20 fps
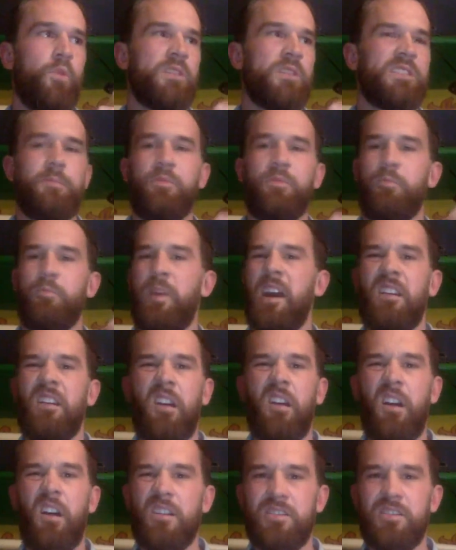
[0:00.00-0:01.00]
What type of
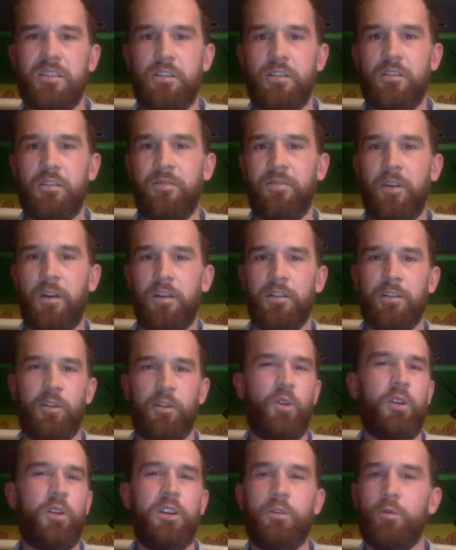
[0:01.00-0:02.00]
pedagogy do you follow?
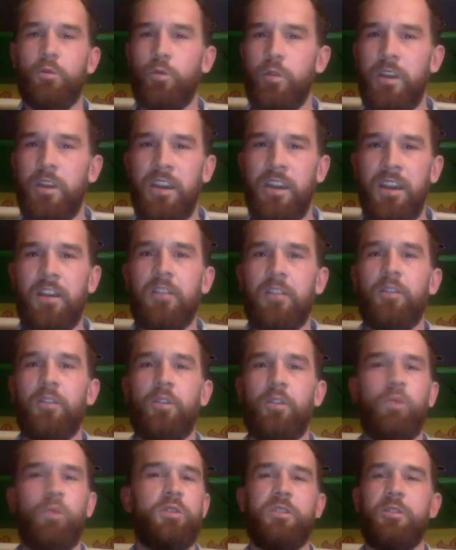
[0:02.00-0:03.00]
Who do you read?
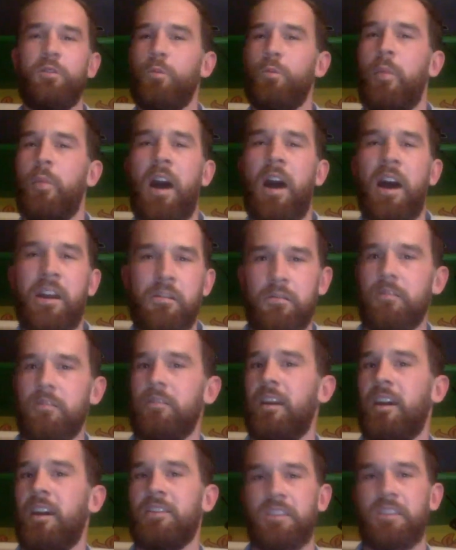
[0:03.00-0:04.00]
Who do you admire in
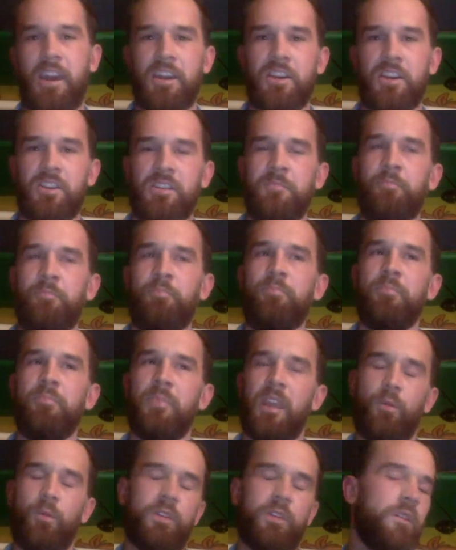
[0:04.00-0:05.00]
education?
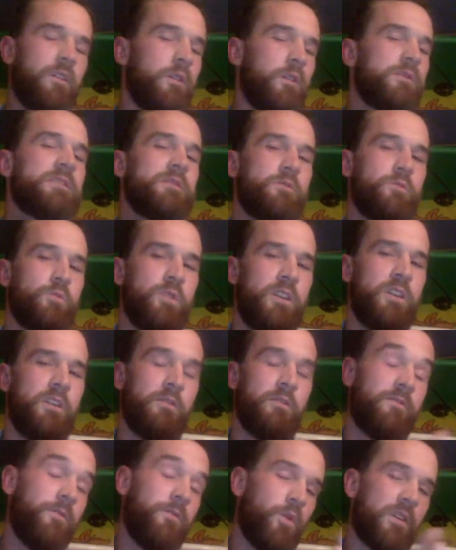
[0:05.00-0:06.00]
And with those
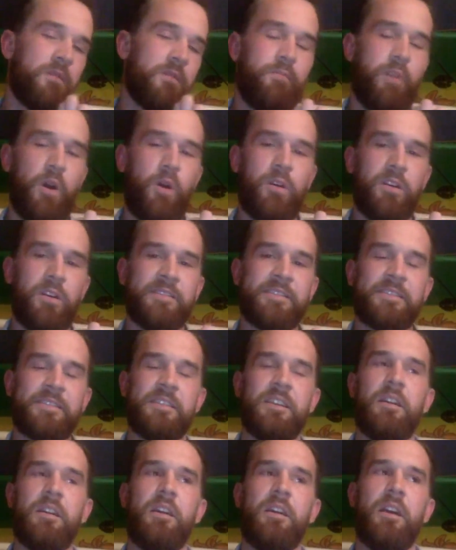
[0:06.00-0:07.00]
3 or 4
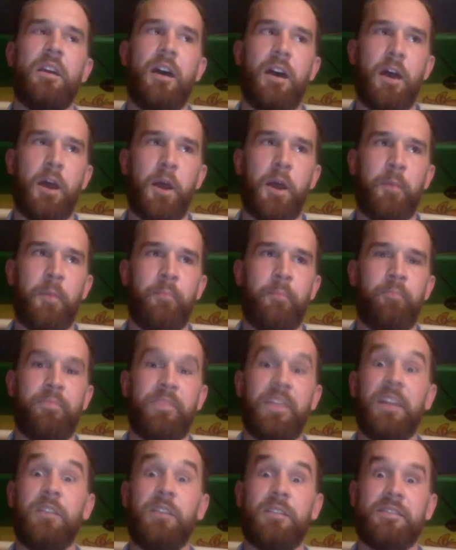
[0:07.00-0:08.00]
components,
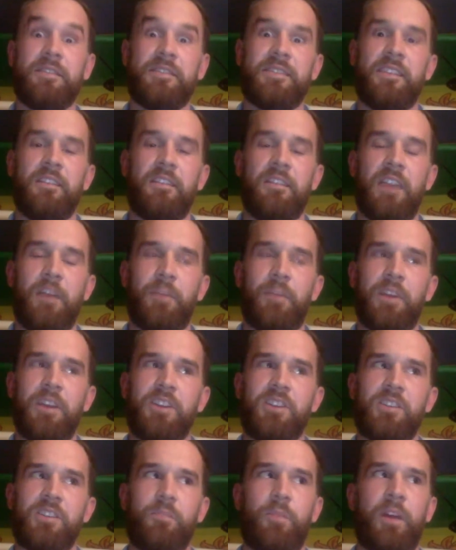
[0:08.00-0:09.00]
then you can send in the
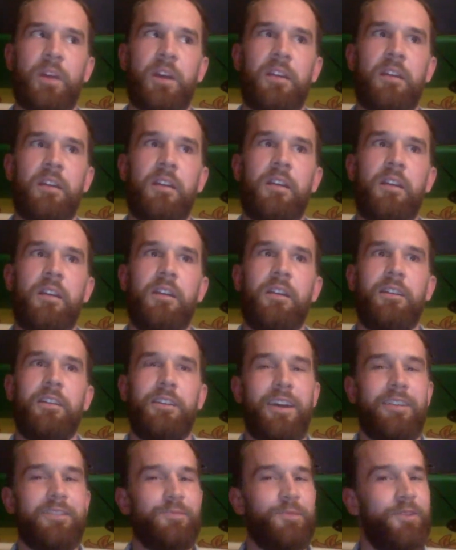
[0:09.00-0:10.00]
application. But
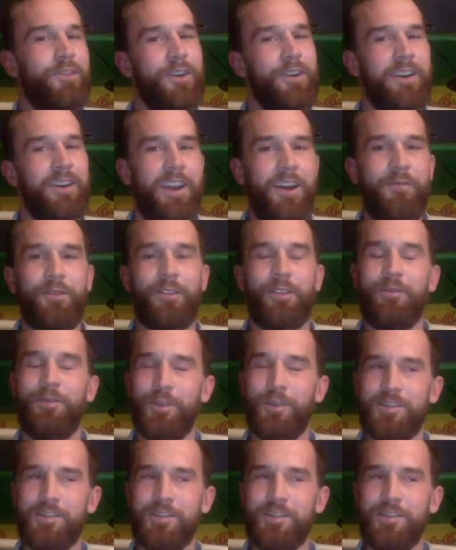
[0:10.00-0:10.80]
you have to be very careful.